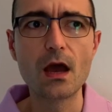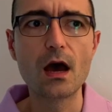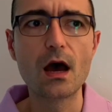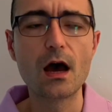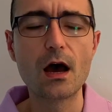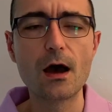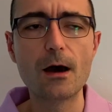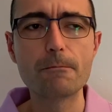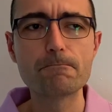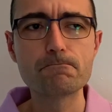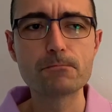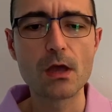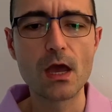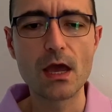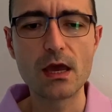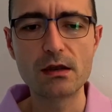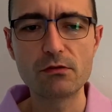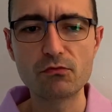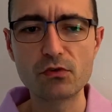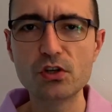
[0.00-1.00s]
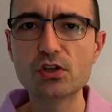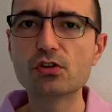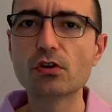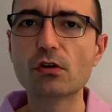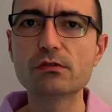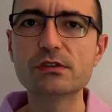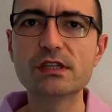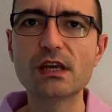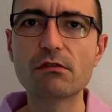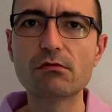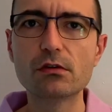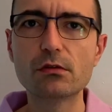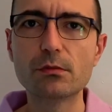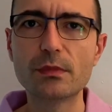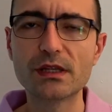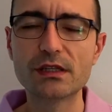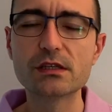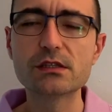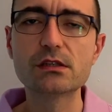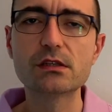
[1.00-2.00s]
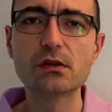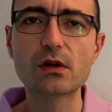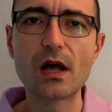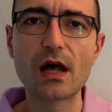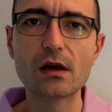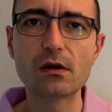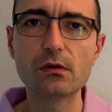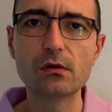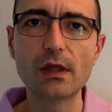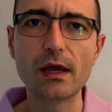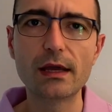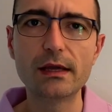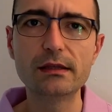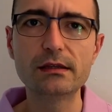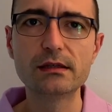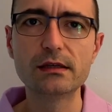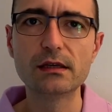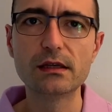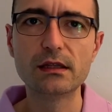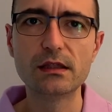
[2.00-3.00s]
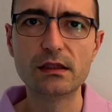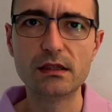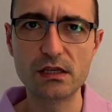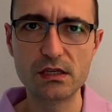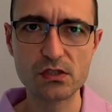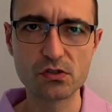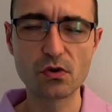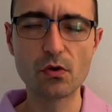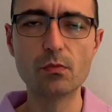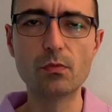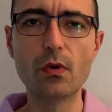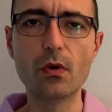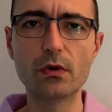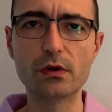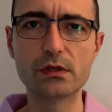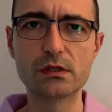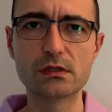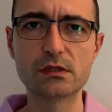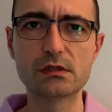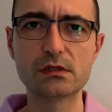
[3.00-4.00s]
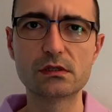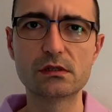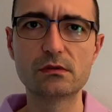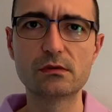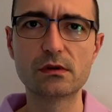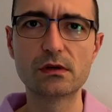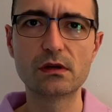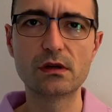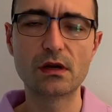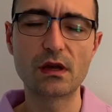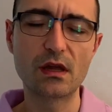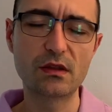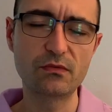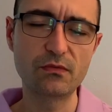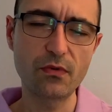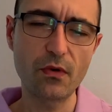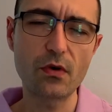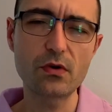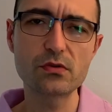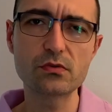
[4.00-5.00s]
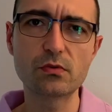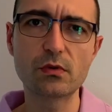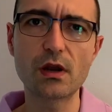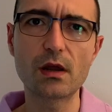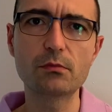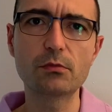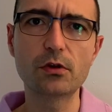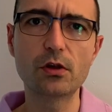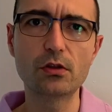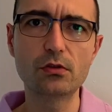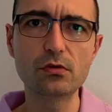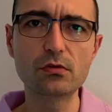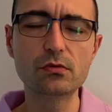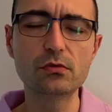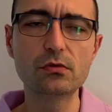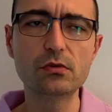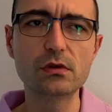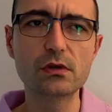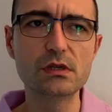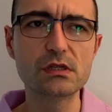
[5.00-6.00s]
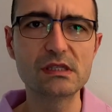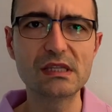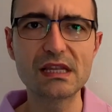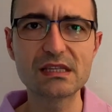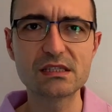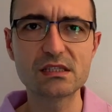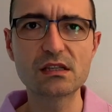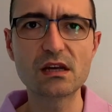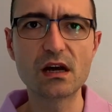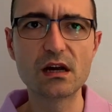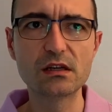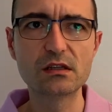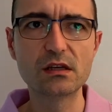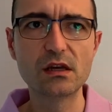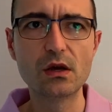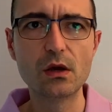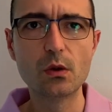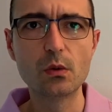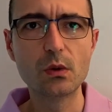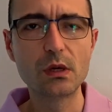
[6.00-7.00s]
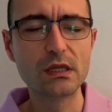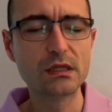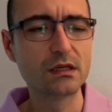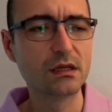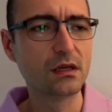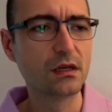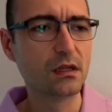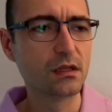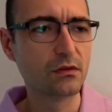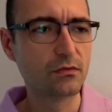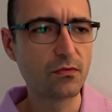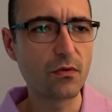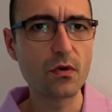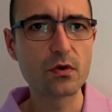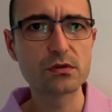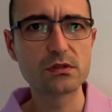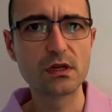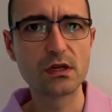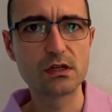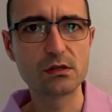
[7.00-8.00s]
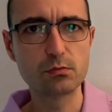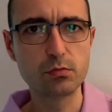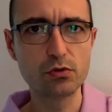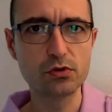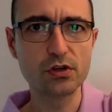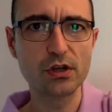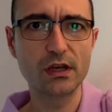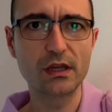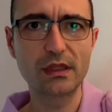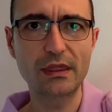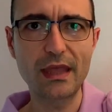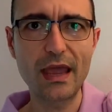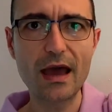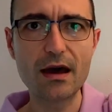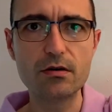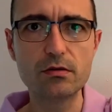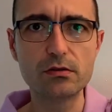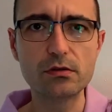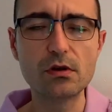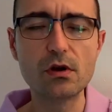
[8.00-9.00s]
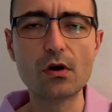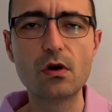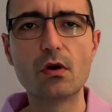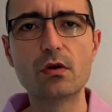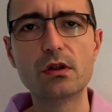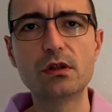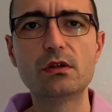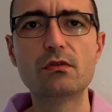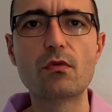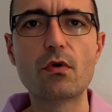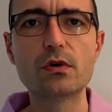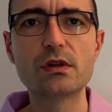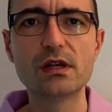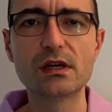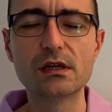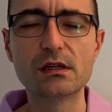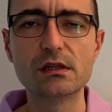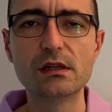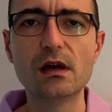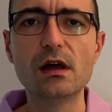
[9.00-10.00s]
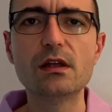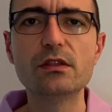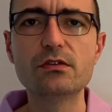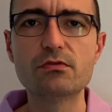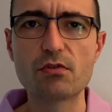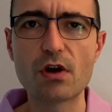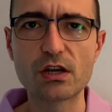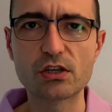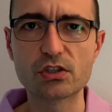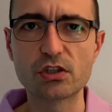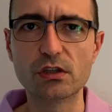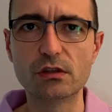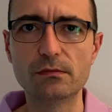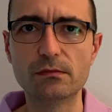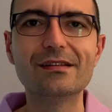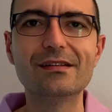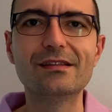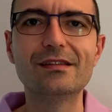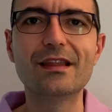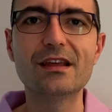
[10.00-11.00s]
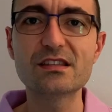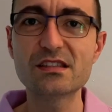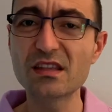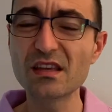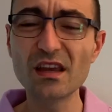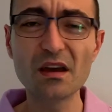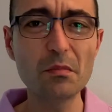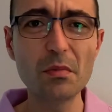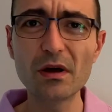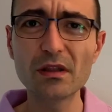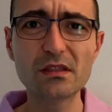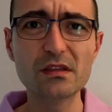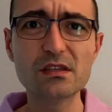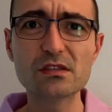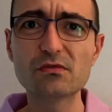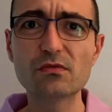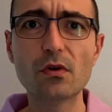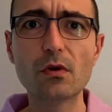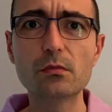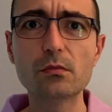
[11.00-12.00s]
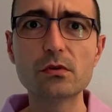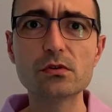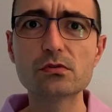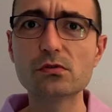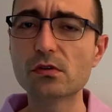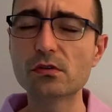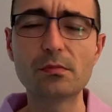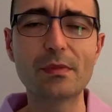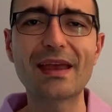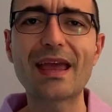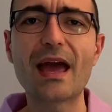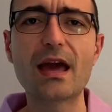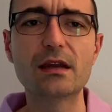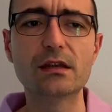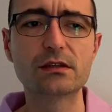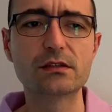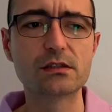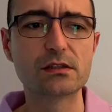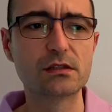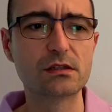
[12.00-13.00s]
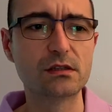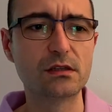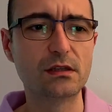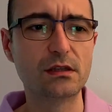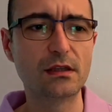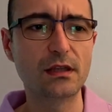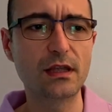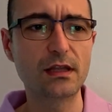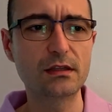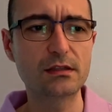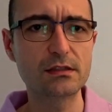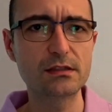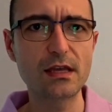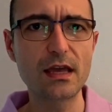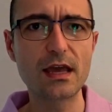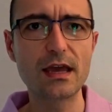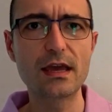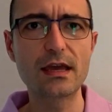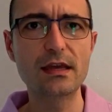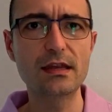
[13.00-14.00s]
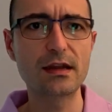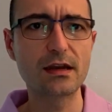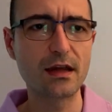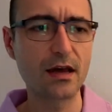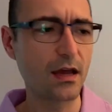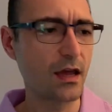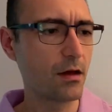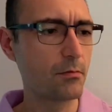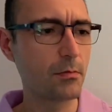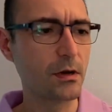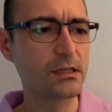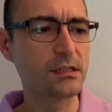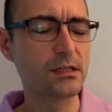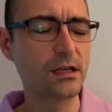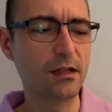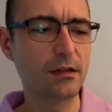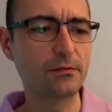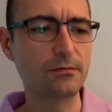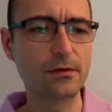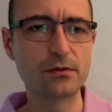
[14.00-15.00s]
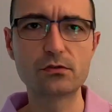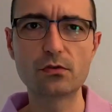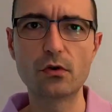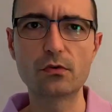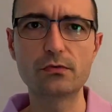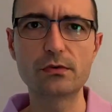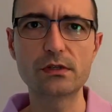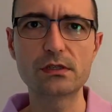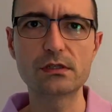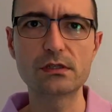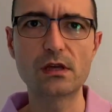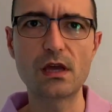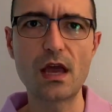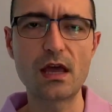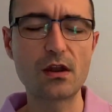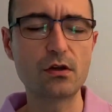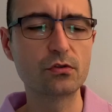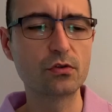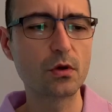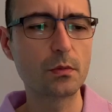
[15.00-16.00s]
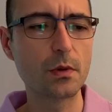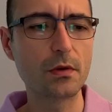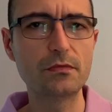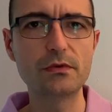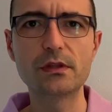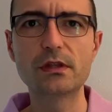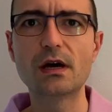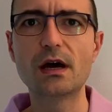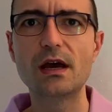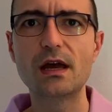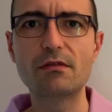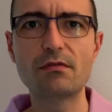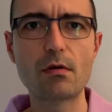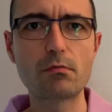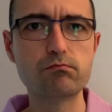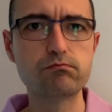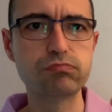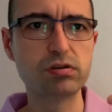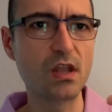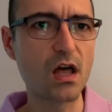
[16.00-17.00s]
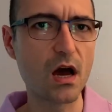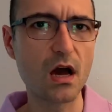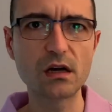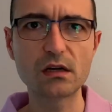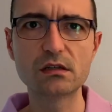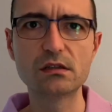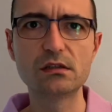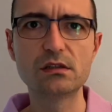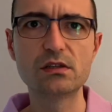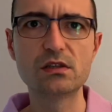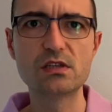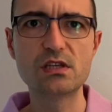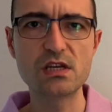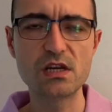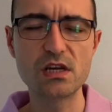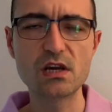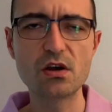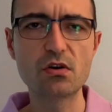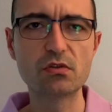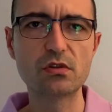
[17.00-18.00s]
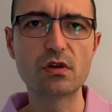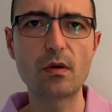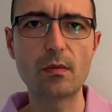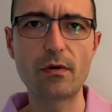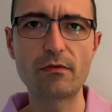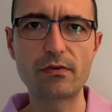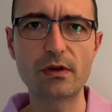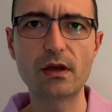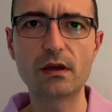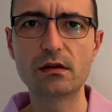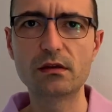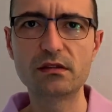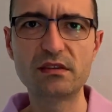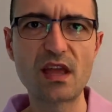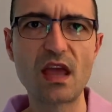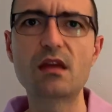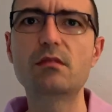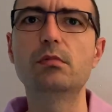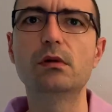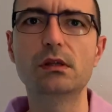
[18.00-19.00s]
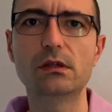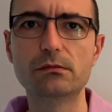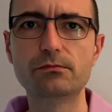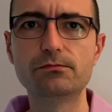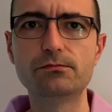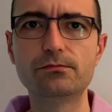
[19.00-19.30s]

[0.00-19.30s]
um, and we showed several methods to calculate these components. At first, what I'm going to do is let's start with the force that is pushing it down or in the vertical direction. Let's think about this from solid mechanics. Let's say that I have myself a surface, and on top of it, I have a block sitting on top of a table,